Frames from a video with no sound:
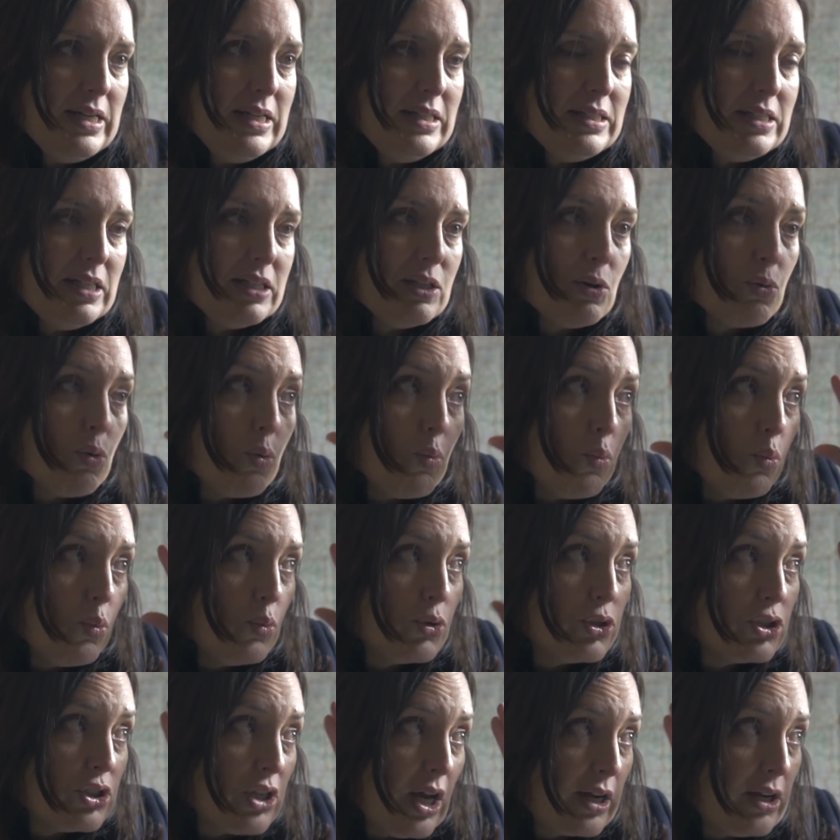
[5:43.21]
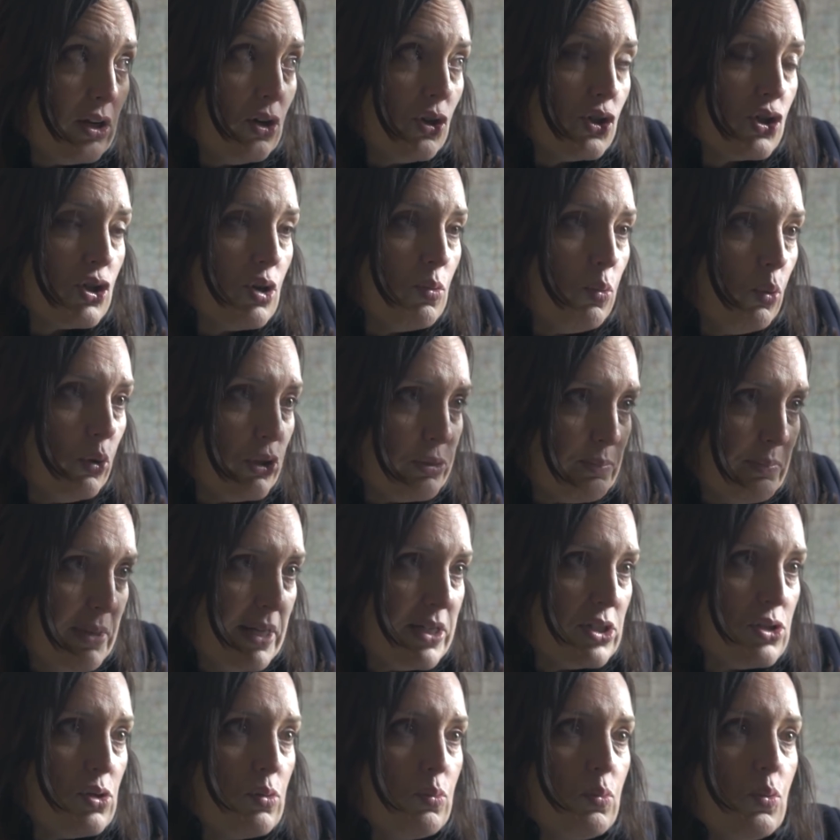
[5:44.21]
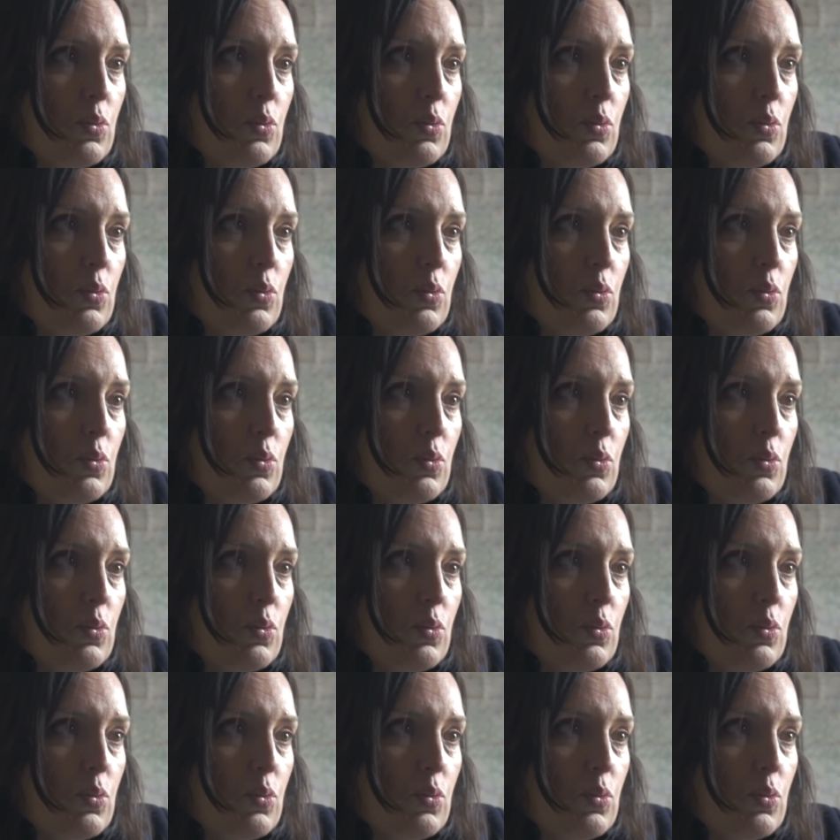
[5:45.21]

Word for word: He said they're all psychological walls, mental